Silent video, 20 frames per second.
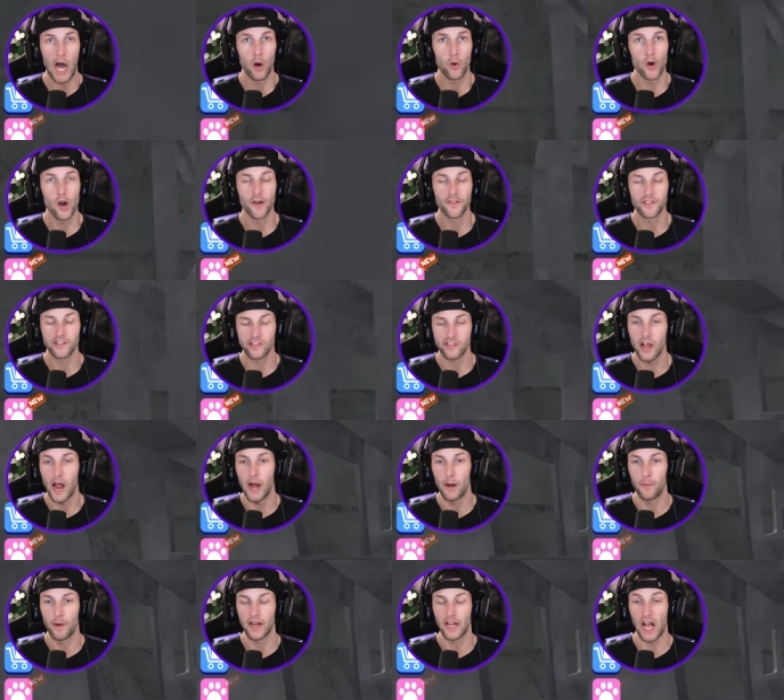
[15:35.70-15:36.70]
out of
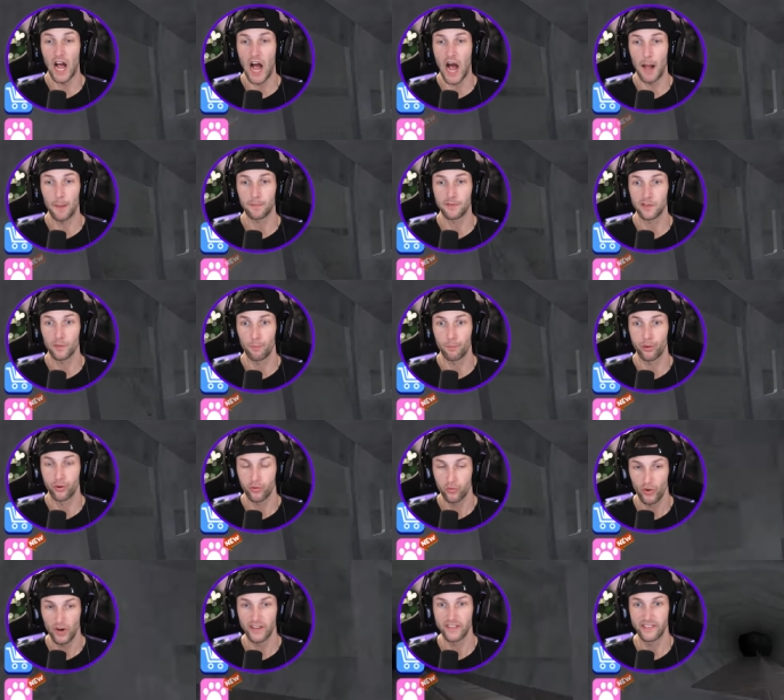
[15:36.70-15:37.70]
Siren Cop's
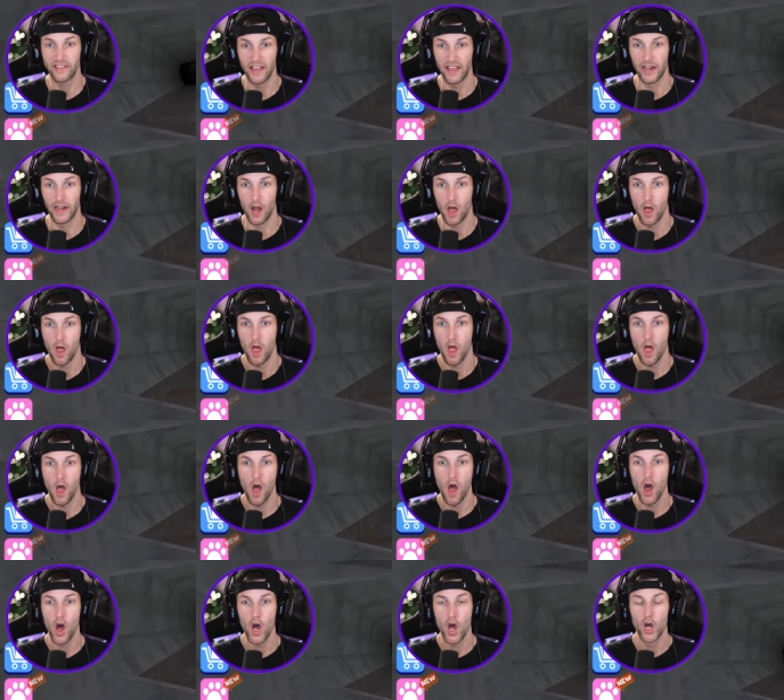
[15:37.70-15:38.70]
prison.
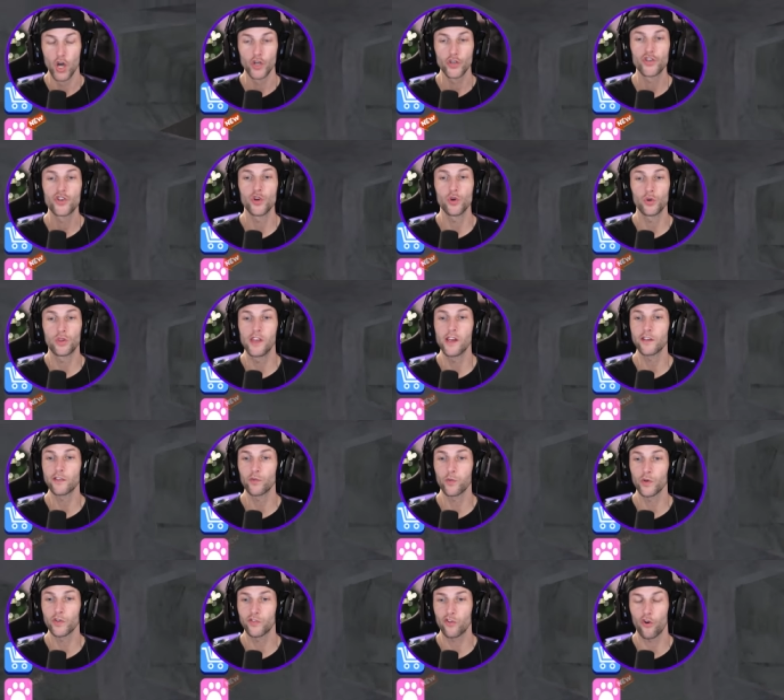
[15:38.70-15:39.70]
Dude,
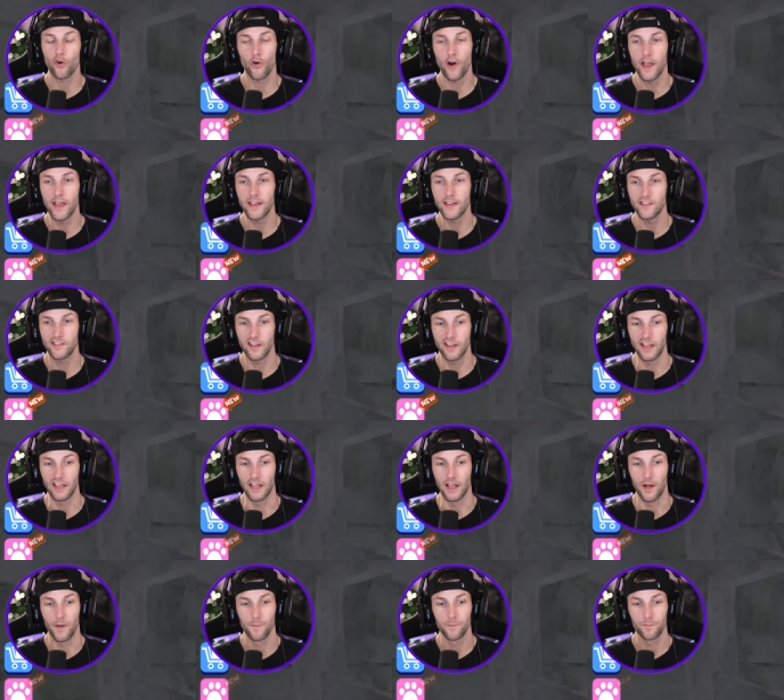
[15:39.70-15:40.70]
this was
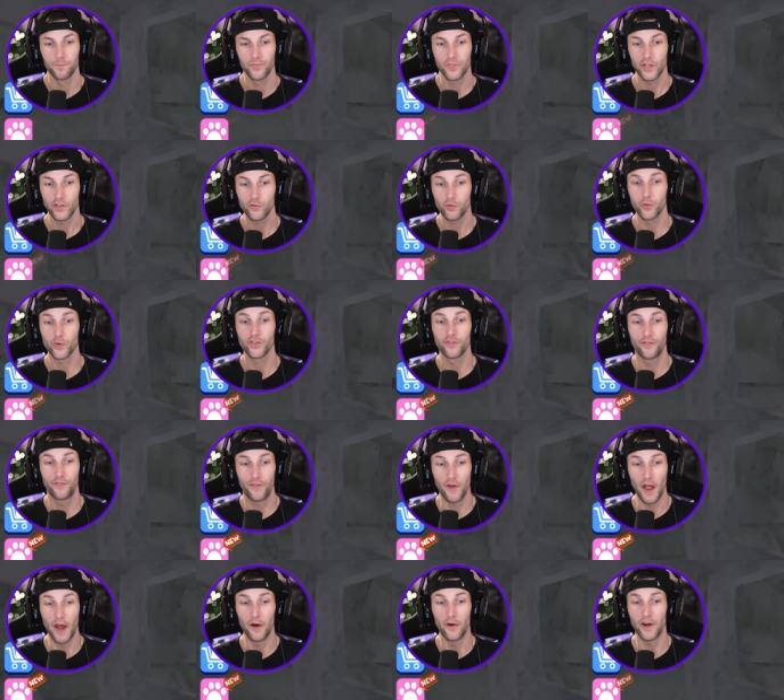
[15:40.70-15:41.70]
crazy. This was
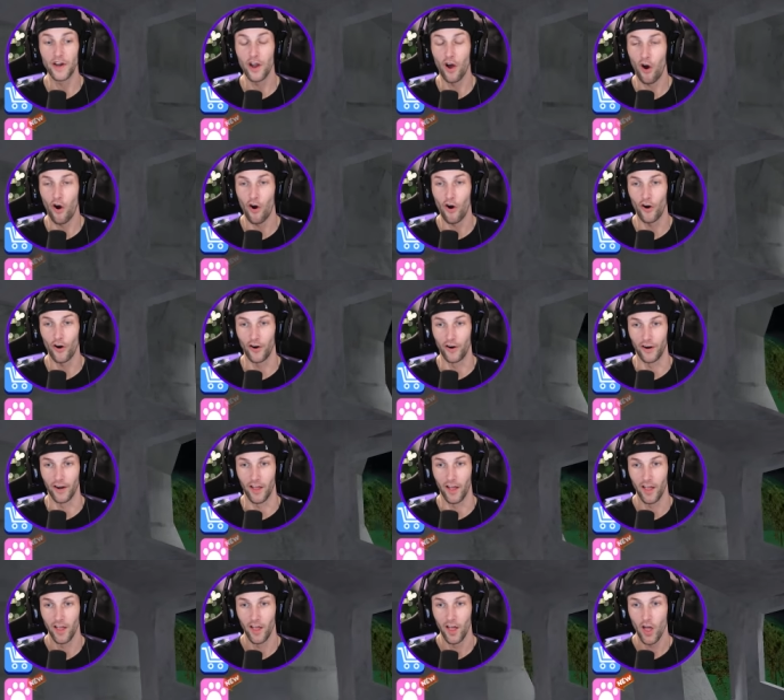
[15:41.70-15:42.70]
very
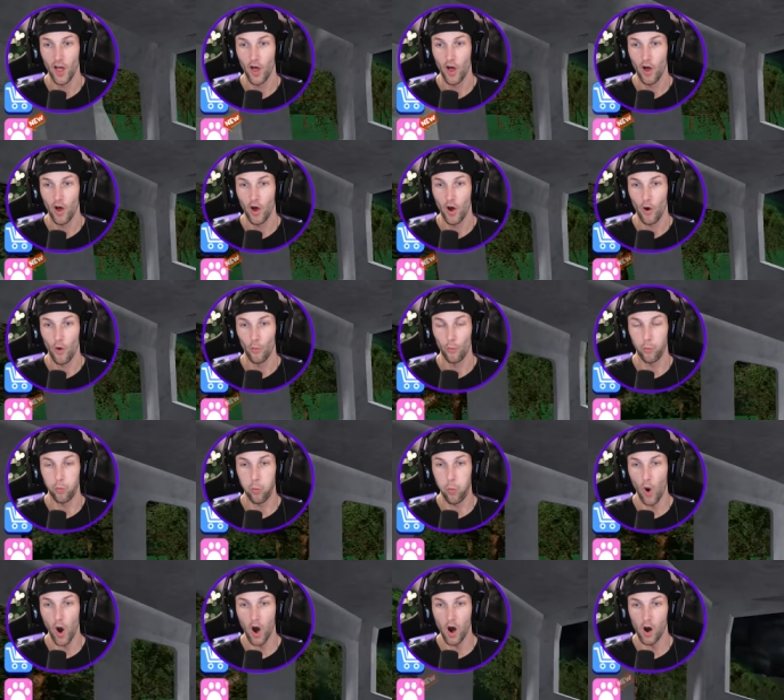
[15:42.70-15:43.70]
hard.
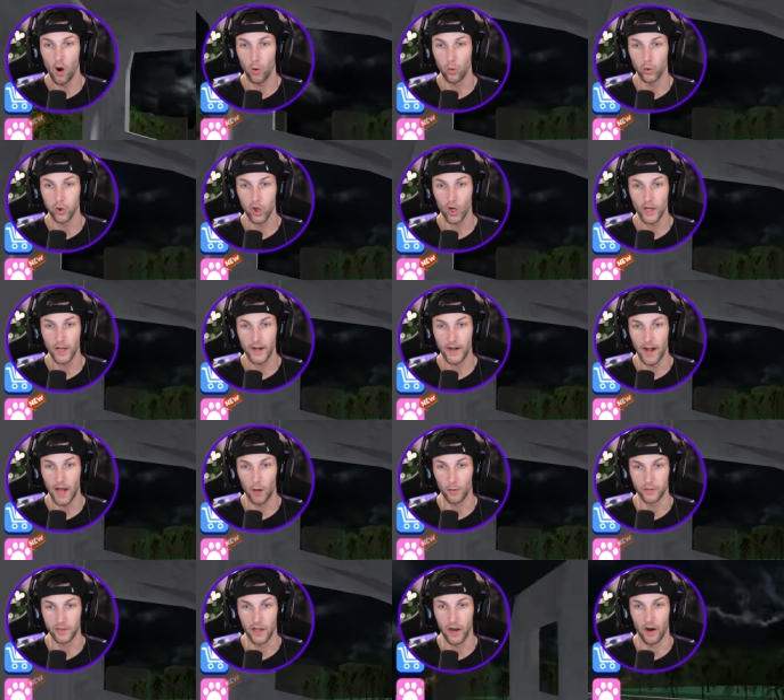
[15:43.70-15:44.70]
Whoa, look at it
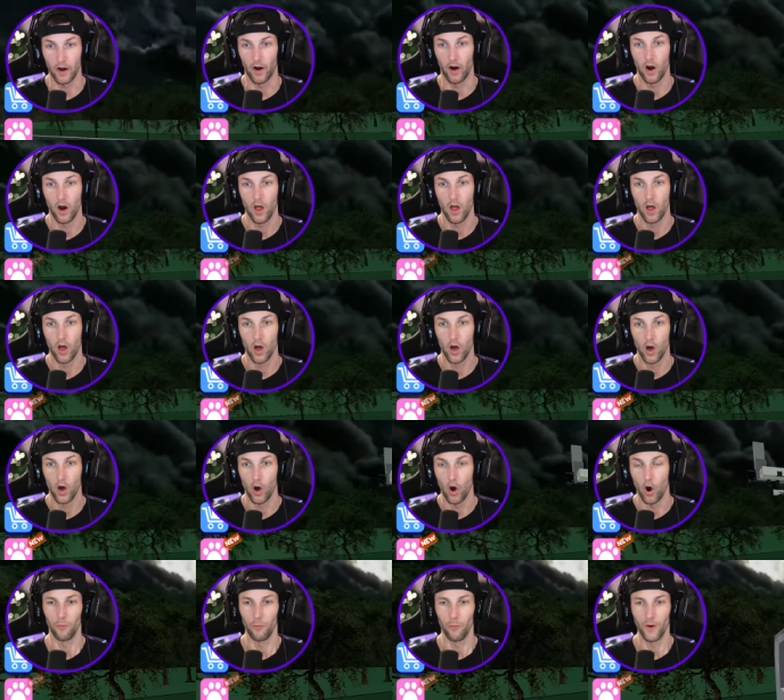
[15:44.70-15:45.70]
out there.
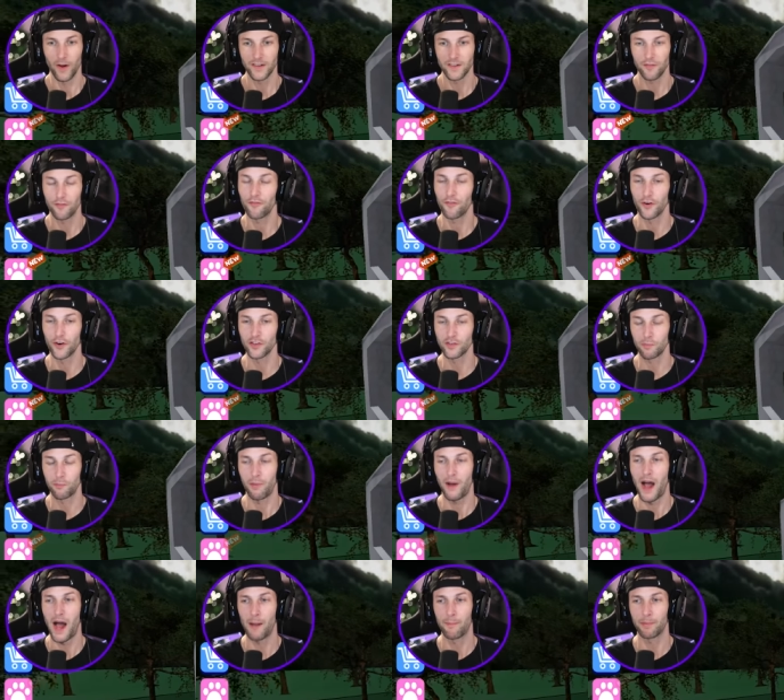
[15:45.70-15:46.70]
What? First
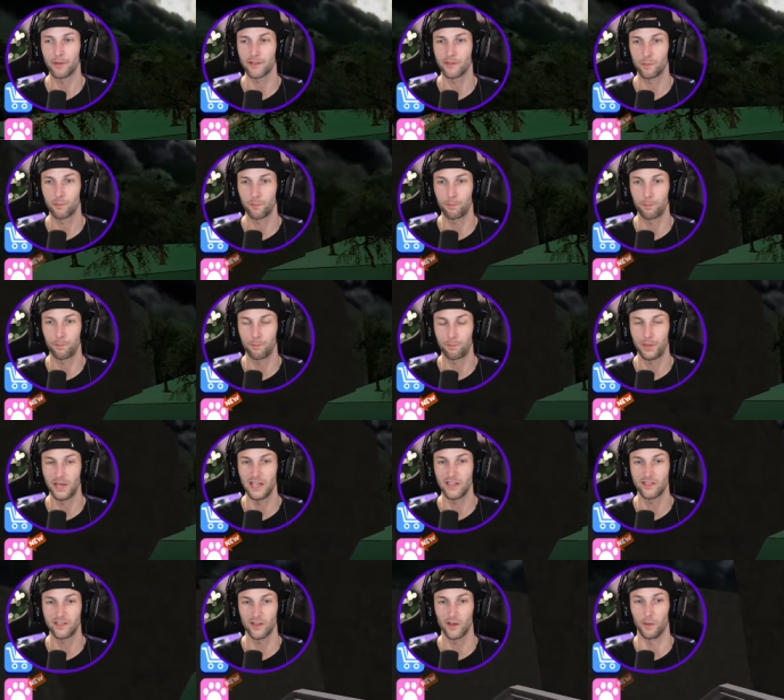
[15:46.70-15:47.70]
Papa's
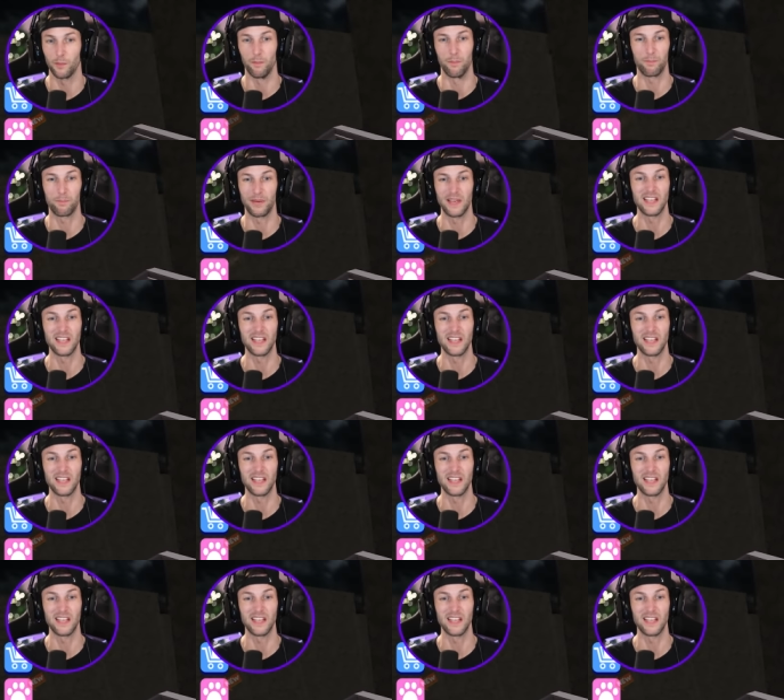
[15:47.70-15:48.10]
Pizza